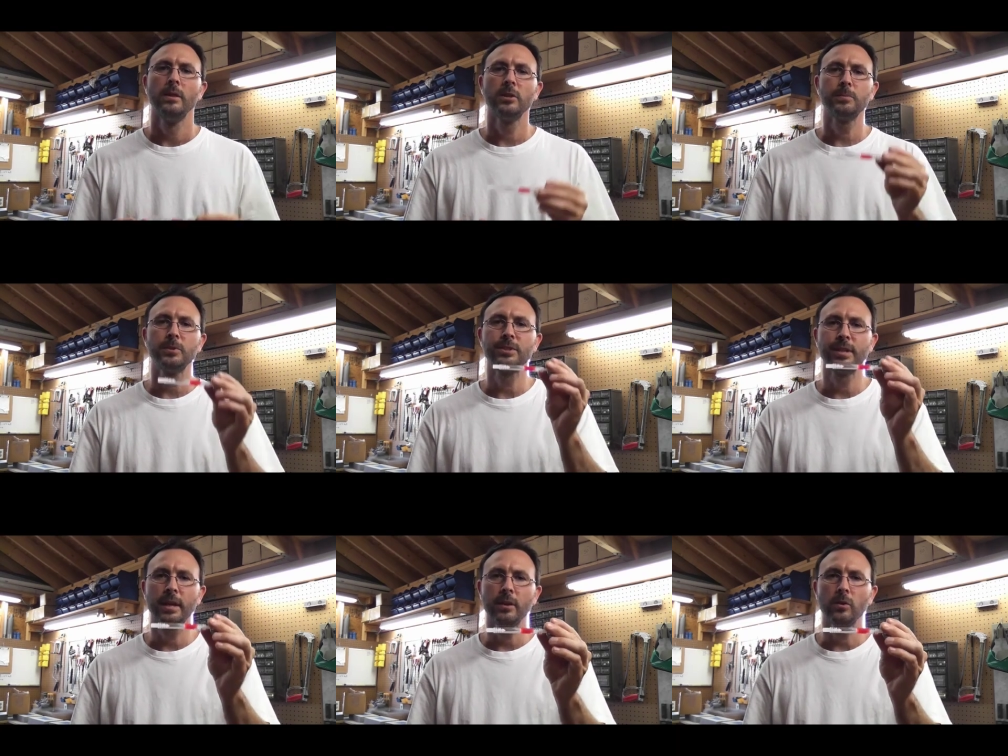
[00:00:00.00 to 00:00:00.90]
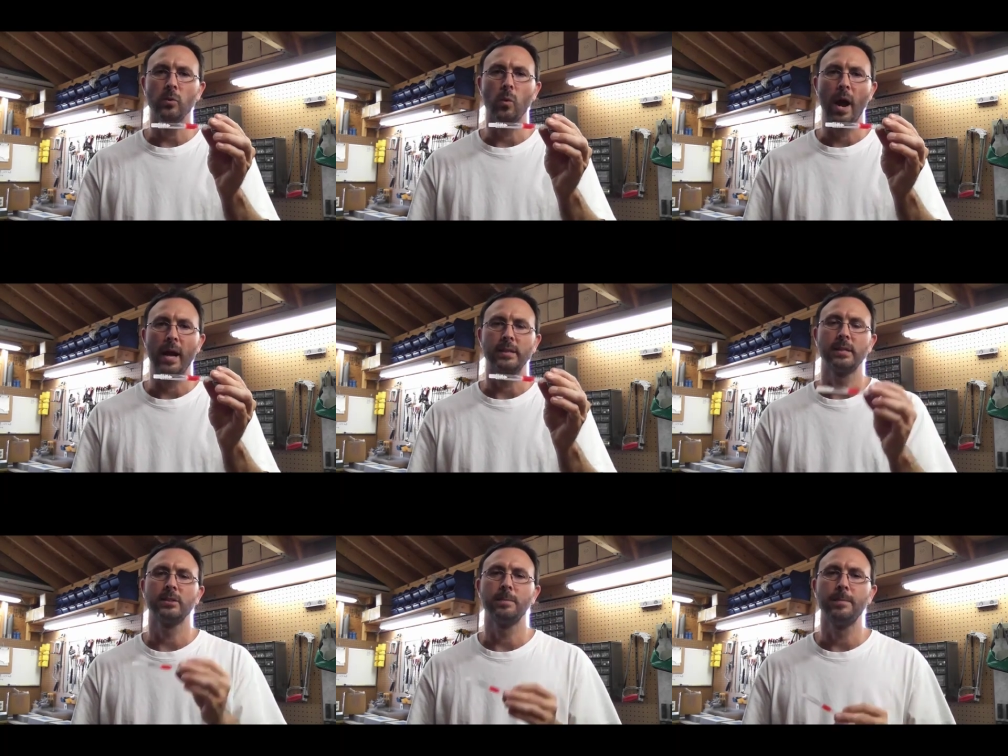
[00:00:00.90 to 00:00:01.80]
This particular
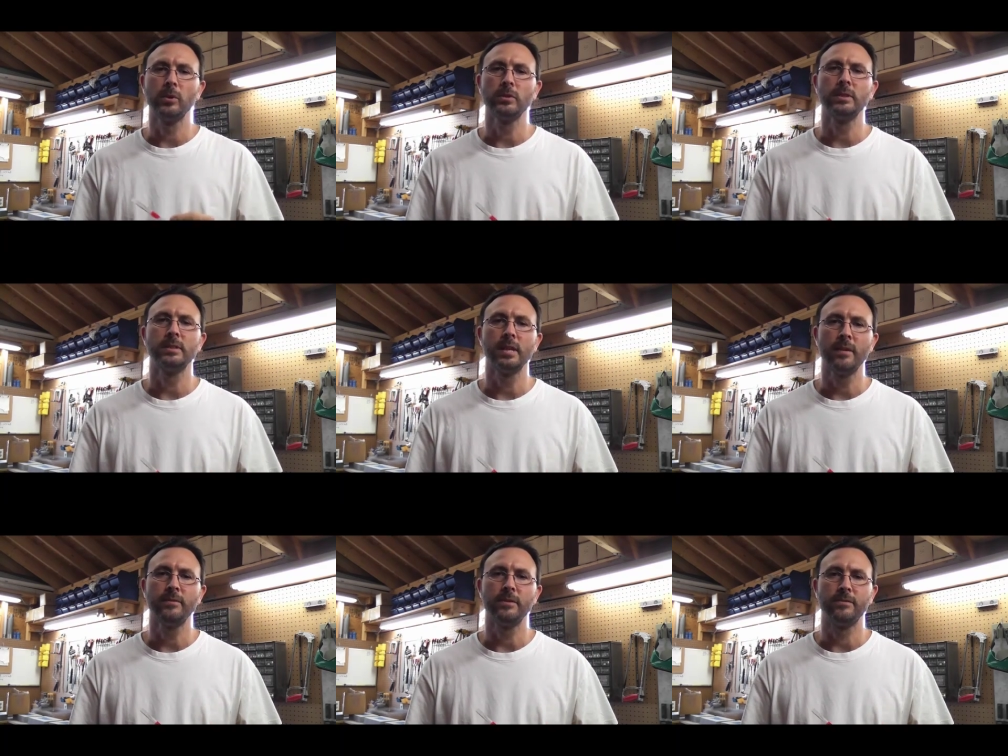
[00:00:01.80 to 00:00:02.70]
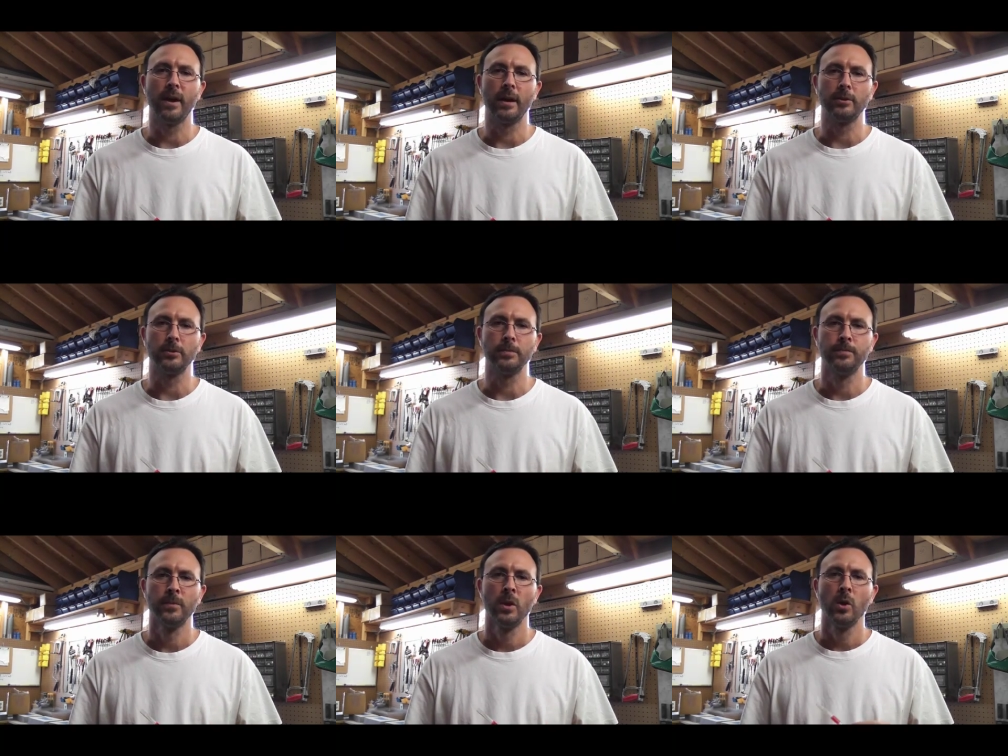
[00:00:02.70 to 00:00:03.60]
wax has a built-in safety factor.